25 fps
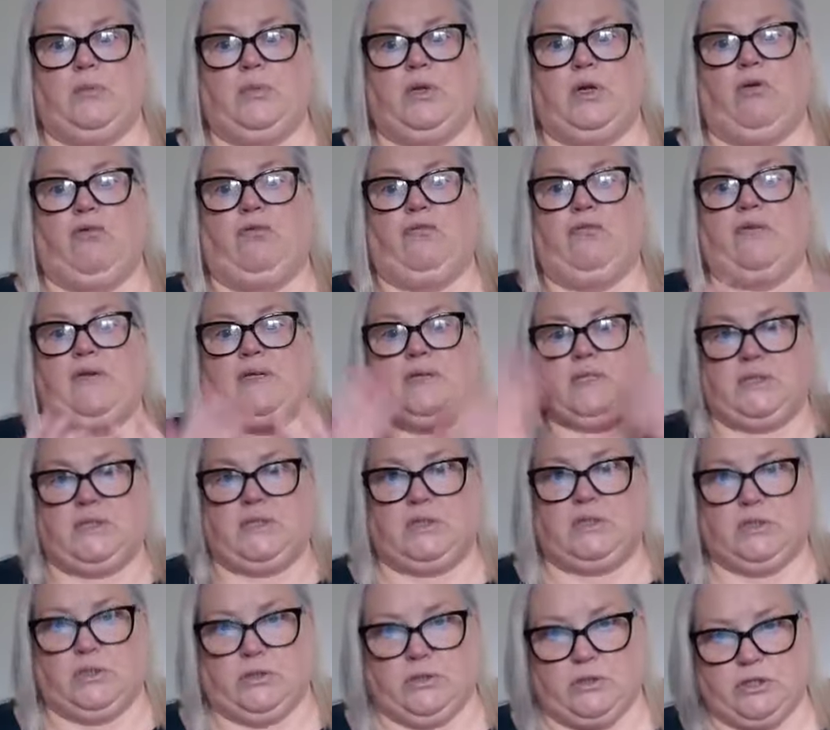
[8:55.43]

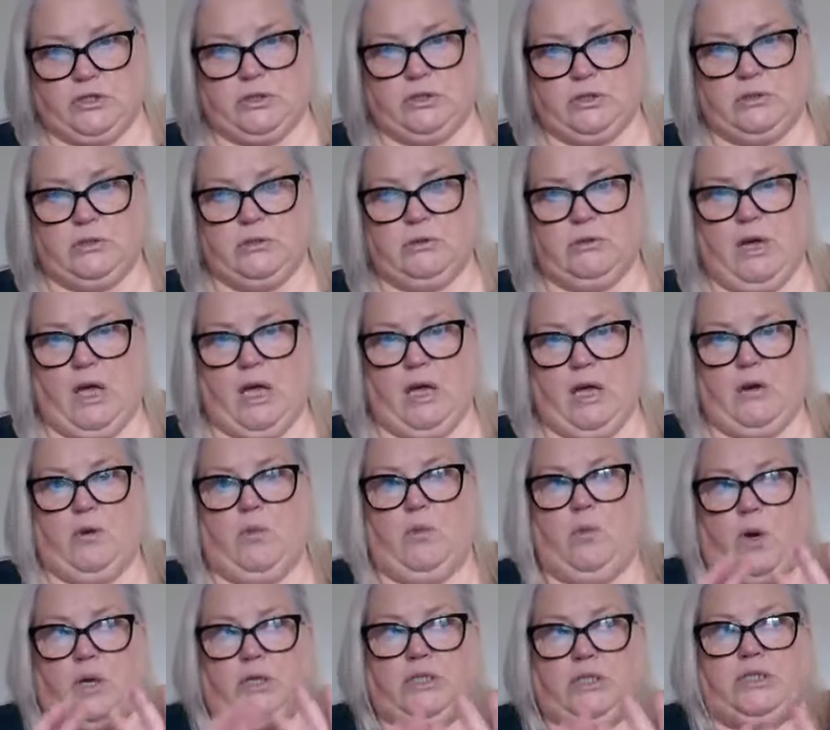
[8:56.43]
Physical touch.
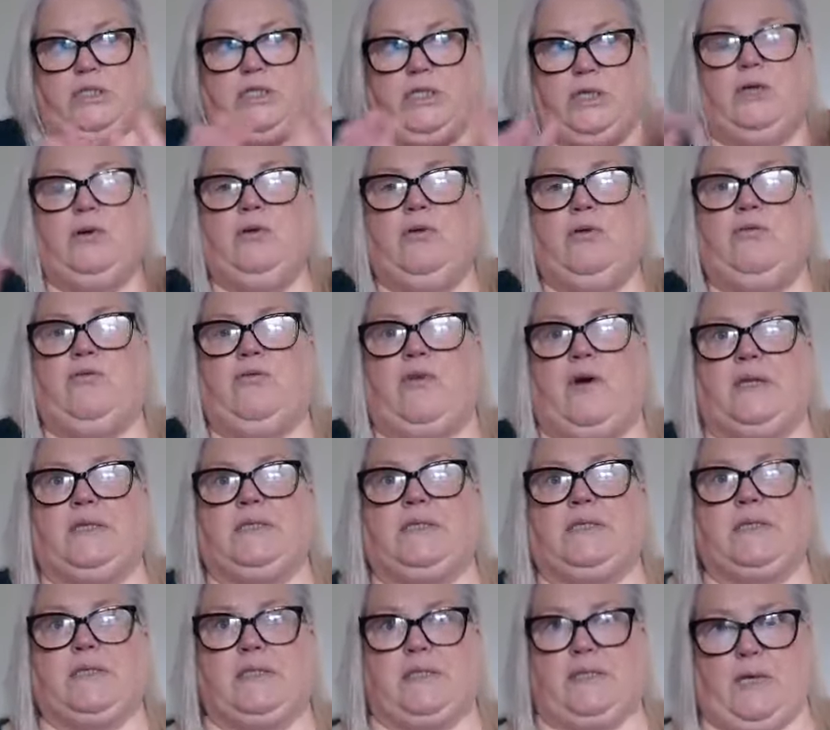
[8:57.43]
What do you
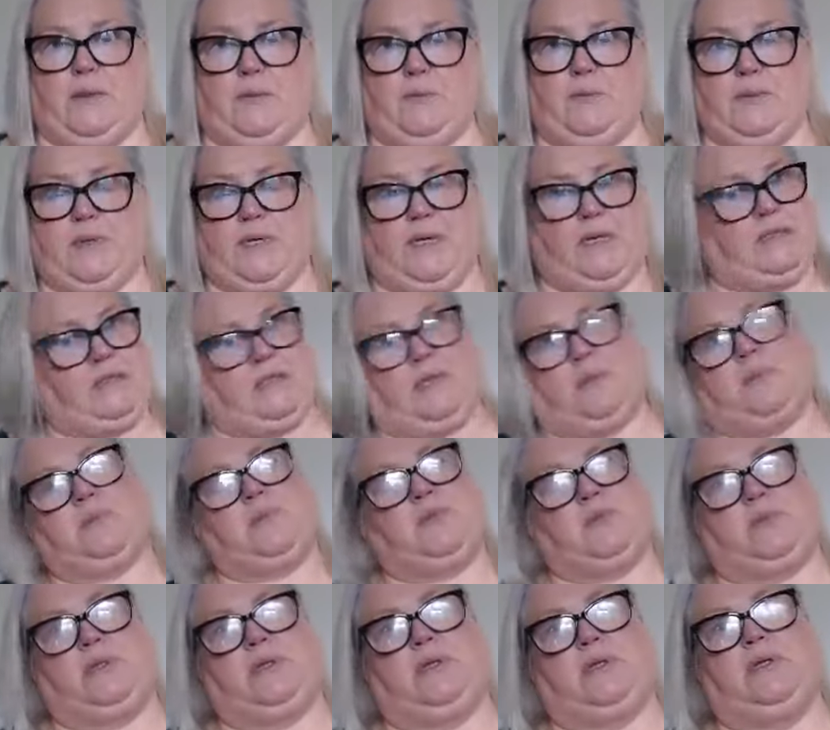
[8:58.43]
find
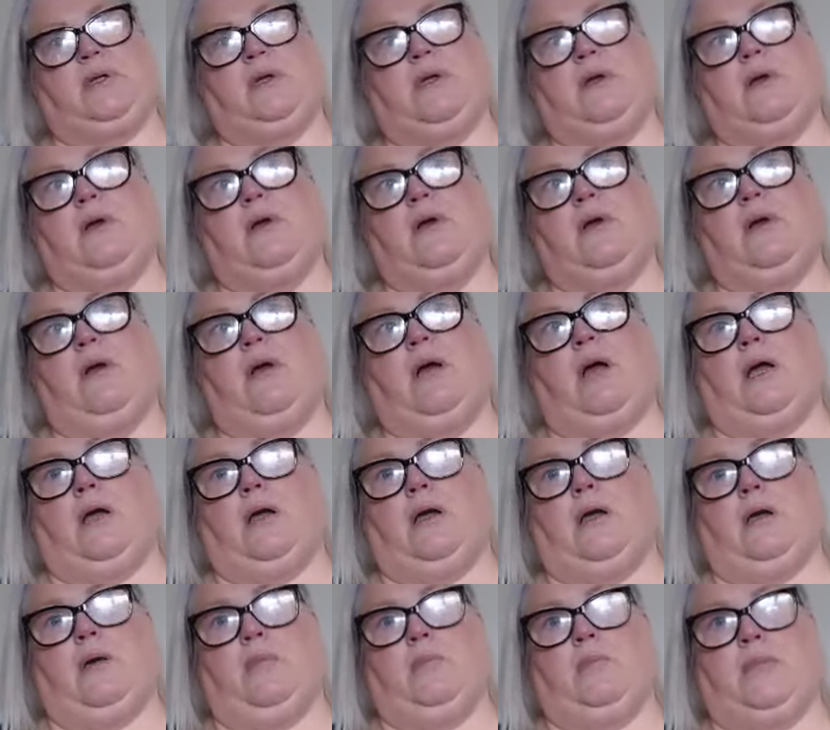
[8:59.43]
acceptable?
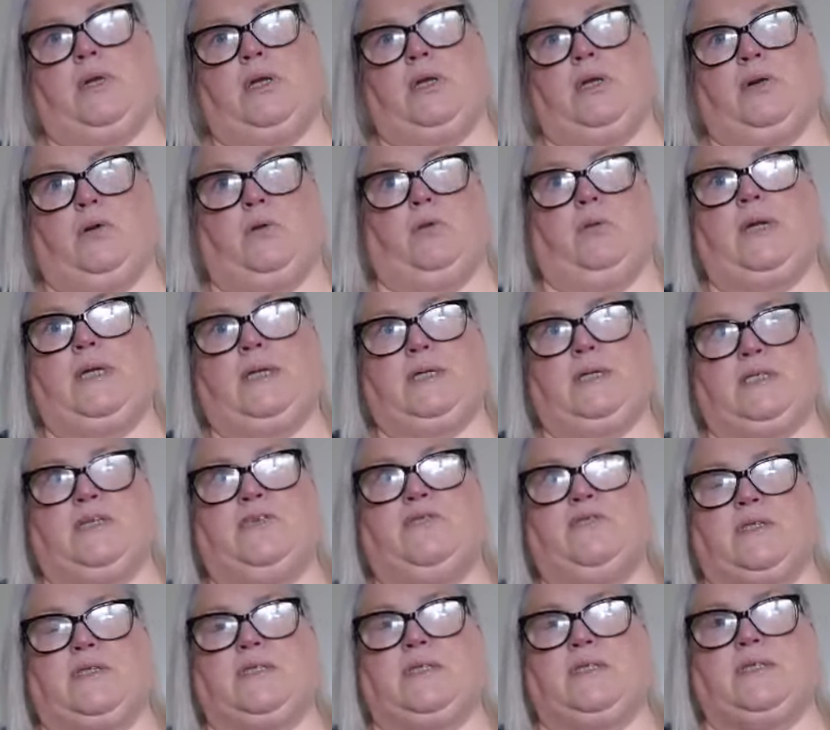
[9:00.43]
In
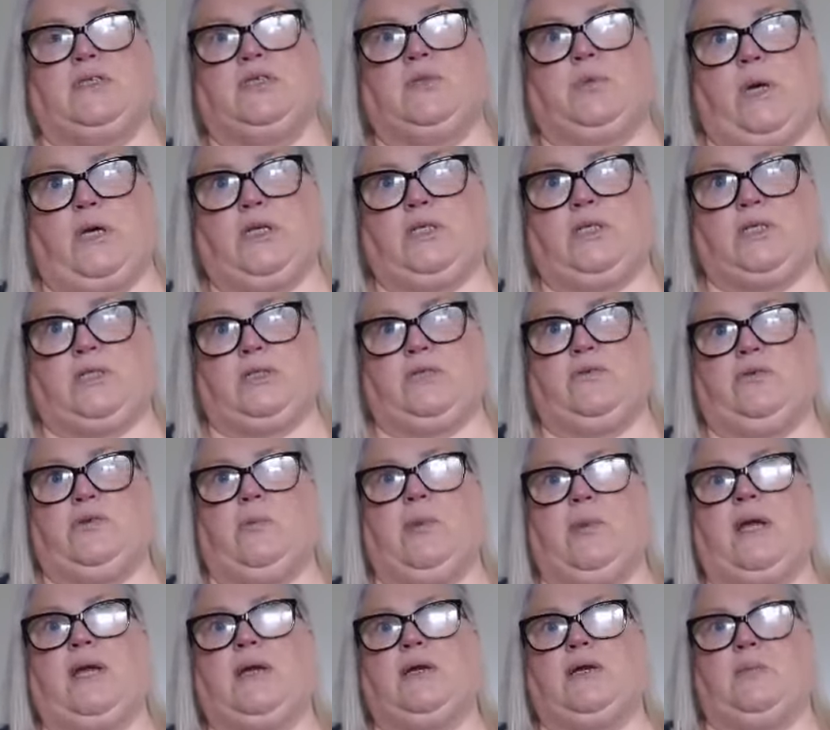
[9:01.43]
different situations. If you
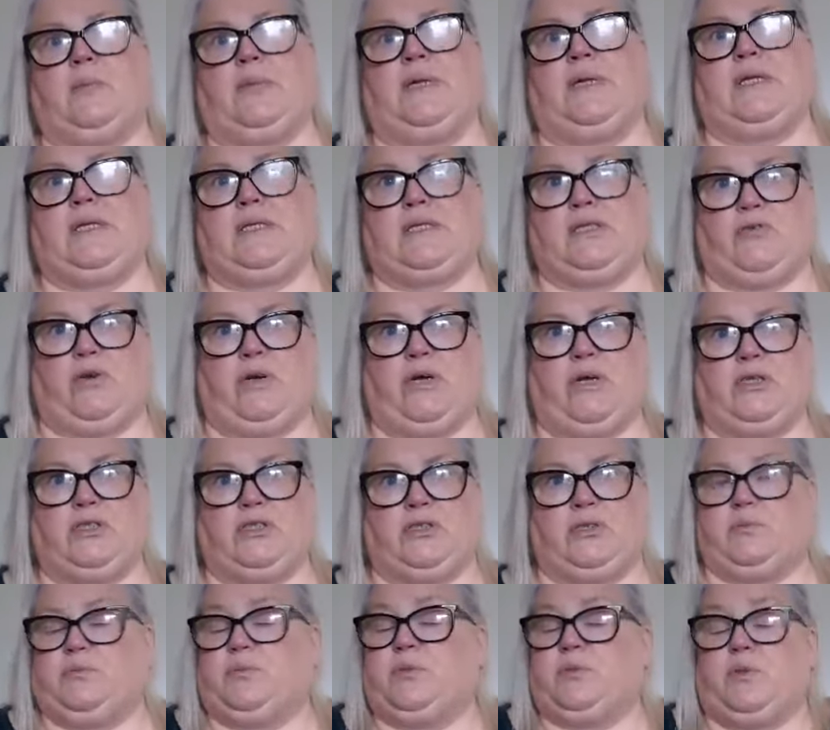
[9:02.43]
met a complete
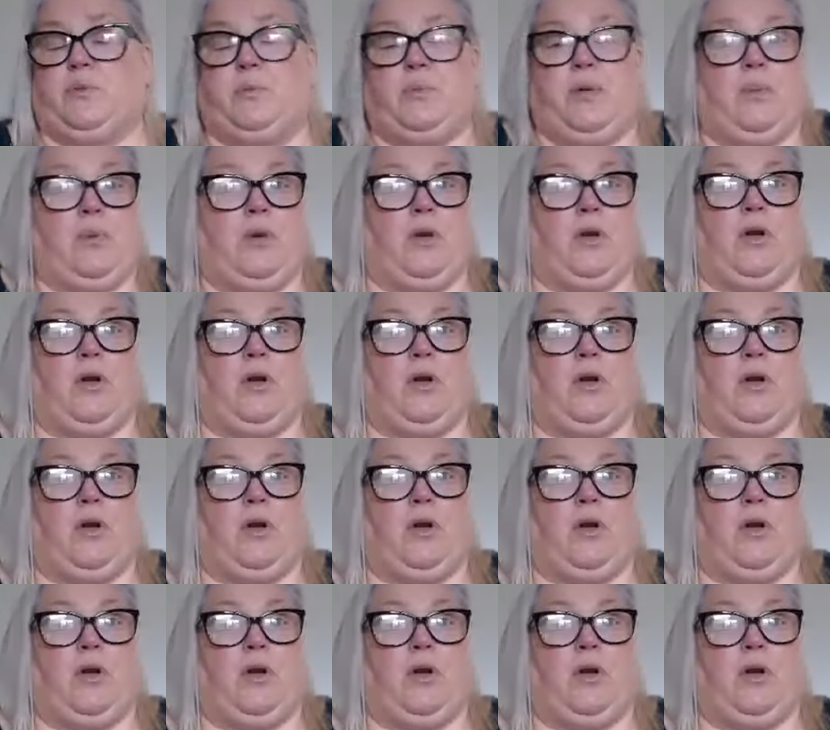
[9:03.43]
stranger, some people are